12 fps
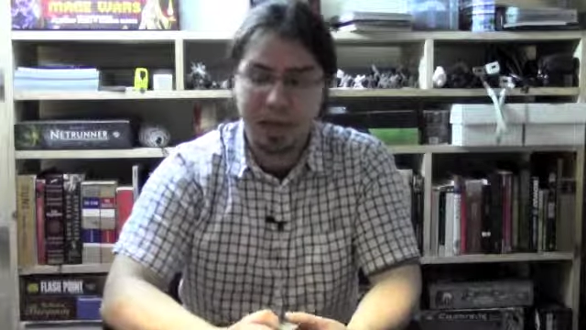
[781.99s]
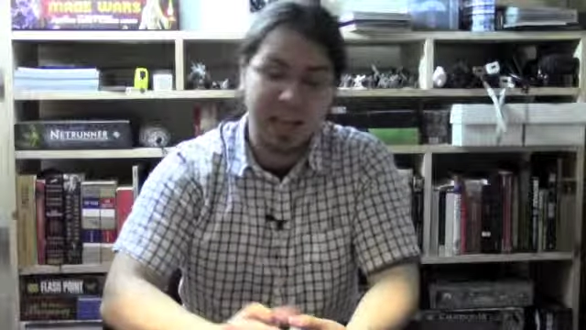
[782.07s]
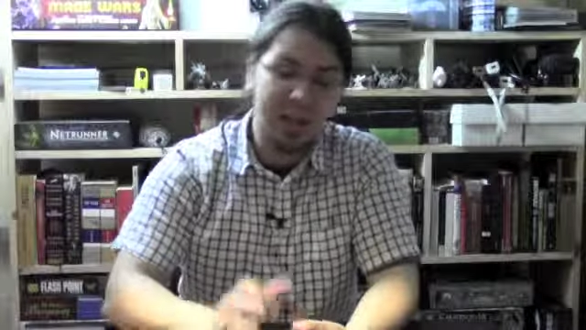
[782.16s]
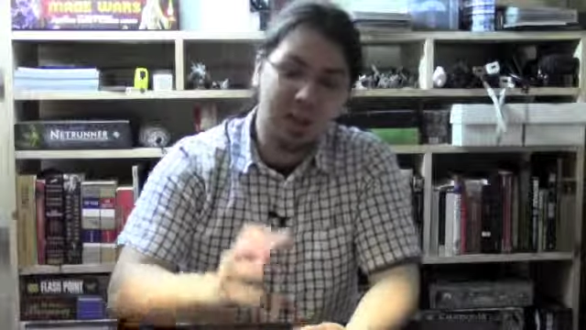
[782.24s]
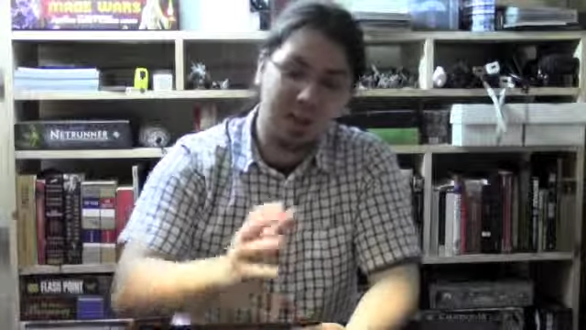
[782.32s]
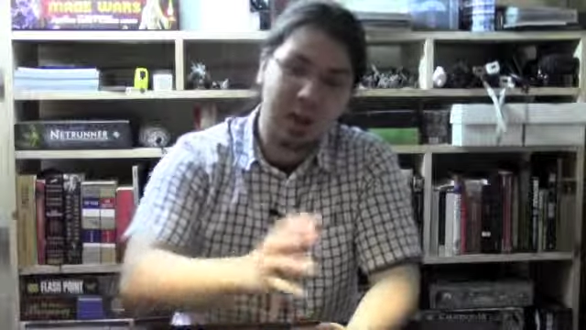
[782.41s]

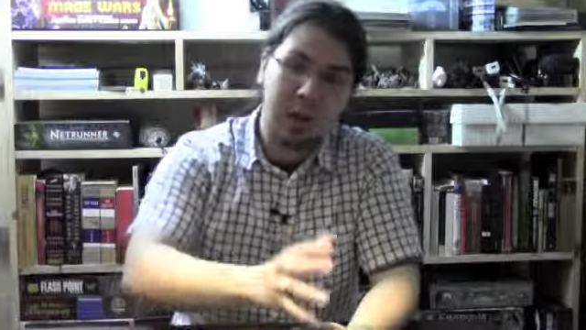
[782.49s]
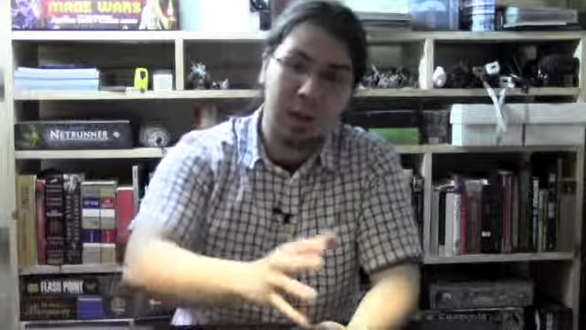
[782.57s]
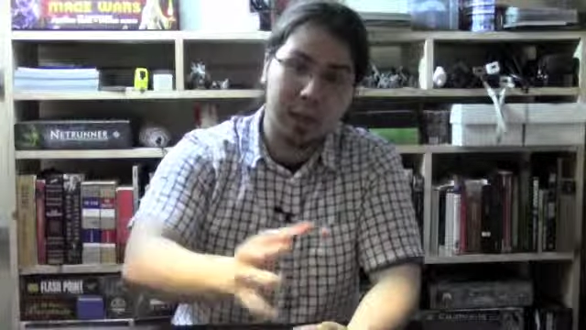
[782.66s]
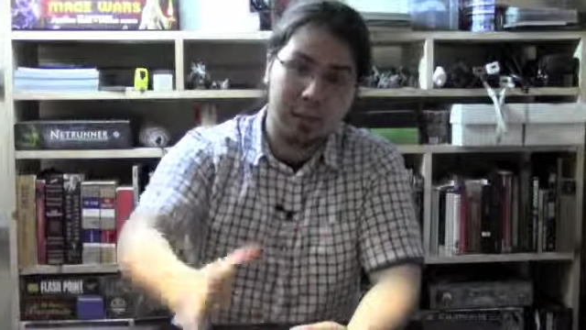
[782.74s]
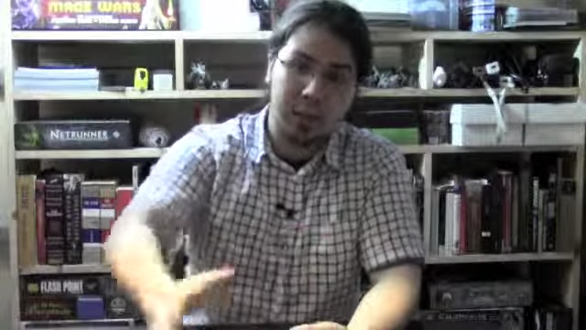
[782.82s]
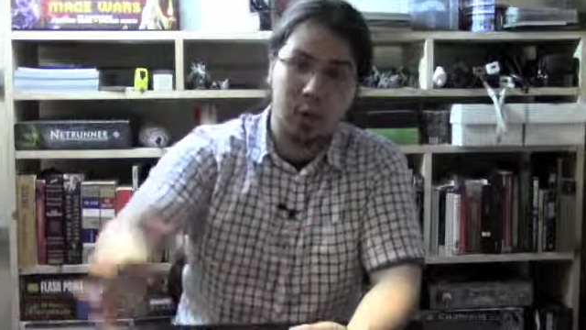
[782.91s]
Each set
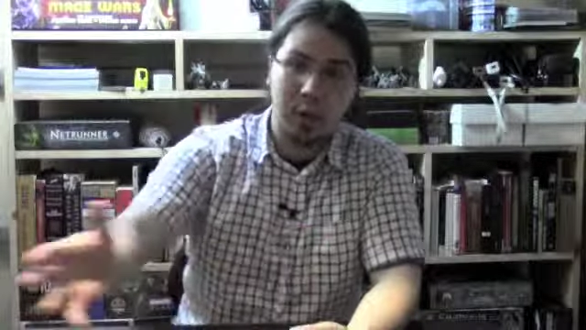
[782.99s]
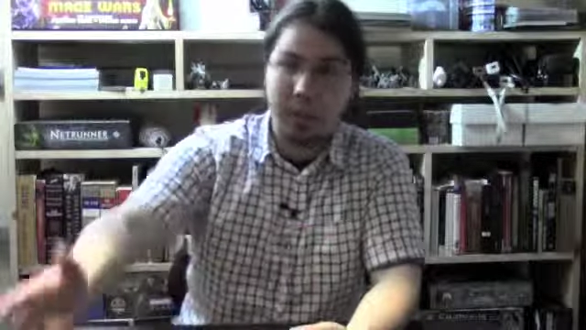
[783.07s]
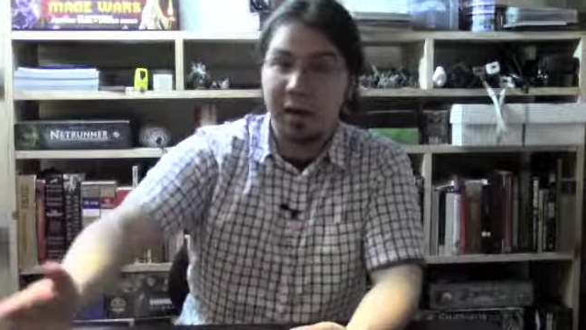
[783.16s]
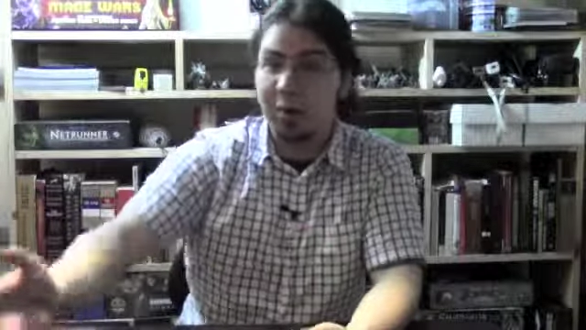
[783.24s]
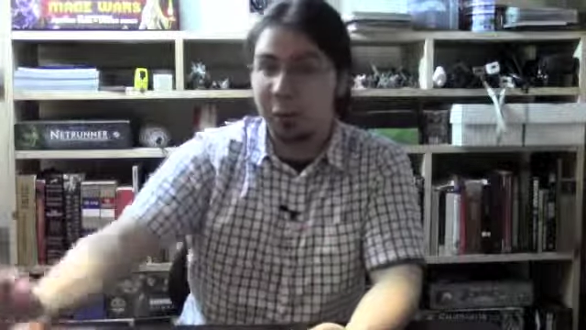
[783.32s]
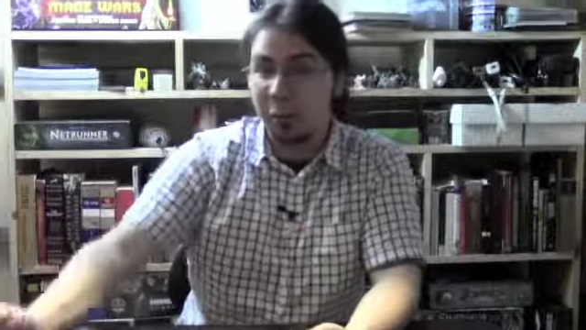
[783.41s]
will give you an
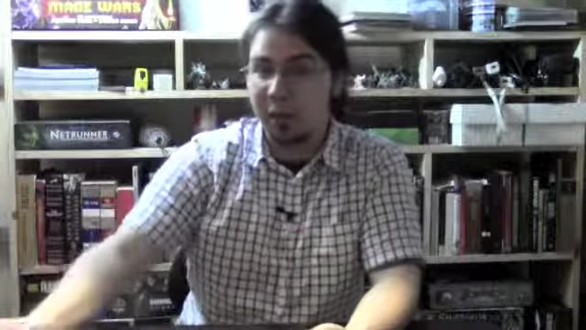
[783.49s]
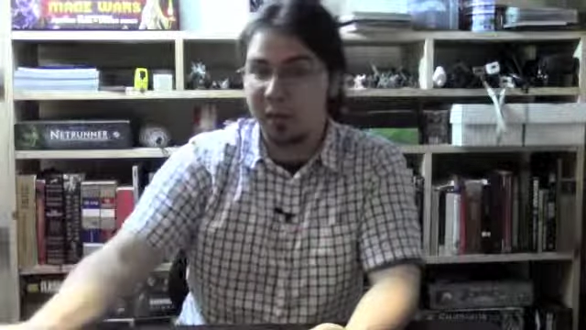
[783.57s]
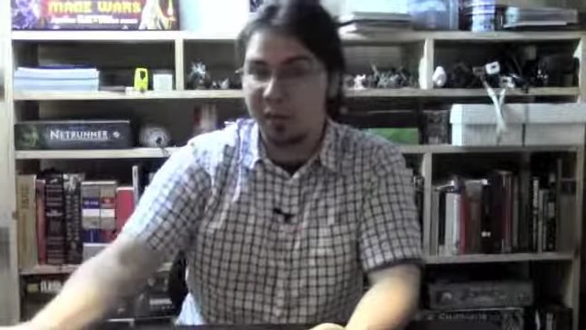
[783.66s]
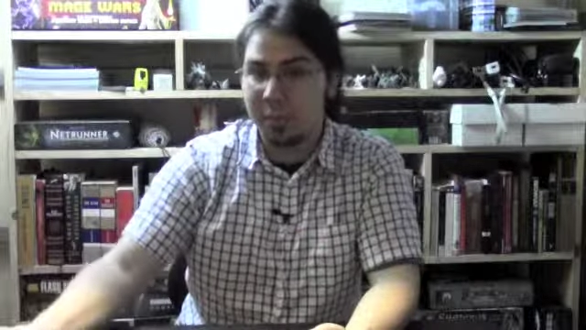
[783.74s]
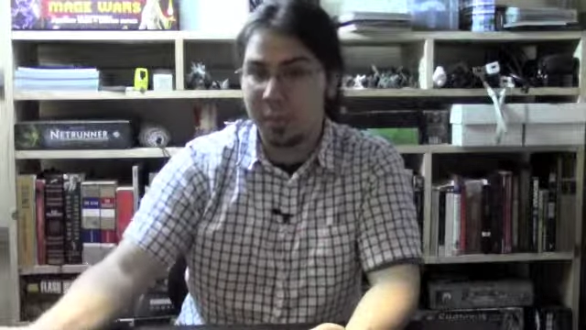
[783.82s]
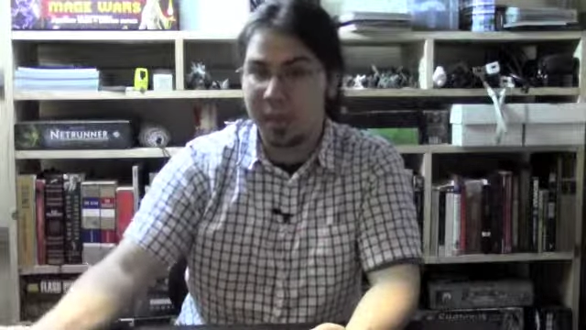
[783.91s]
amount of
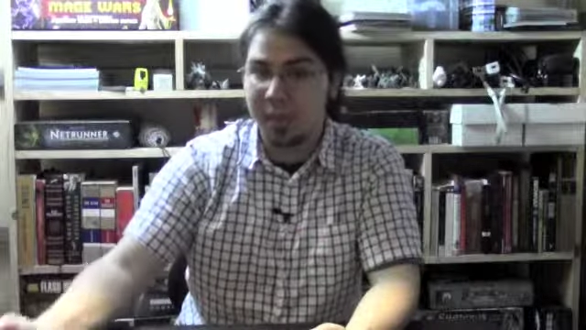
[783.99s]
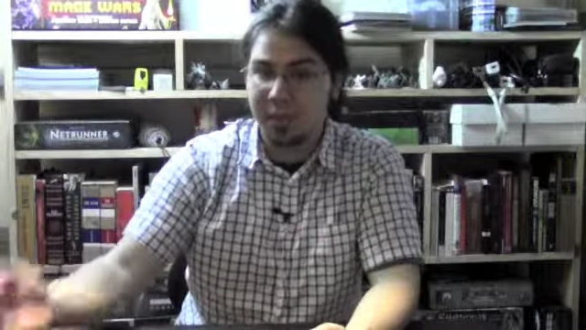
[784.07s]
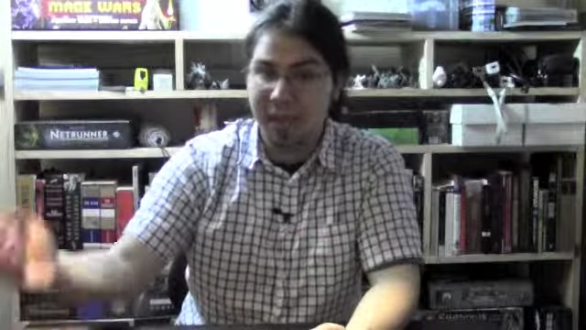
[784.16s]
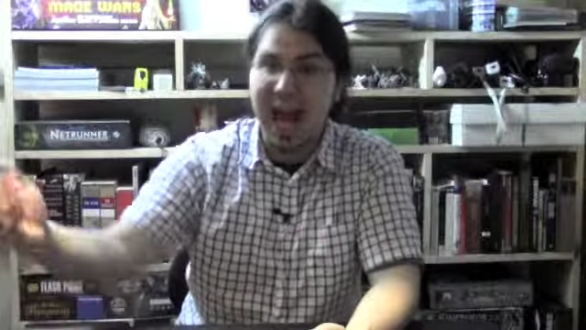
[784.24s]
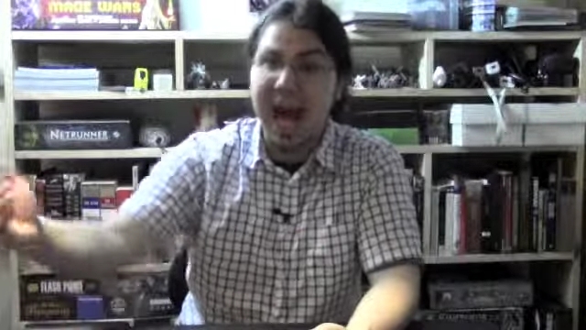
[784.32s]
points depending on the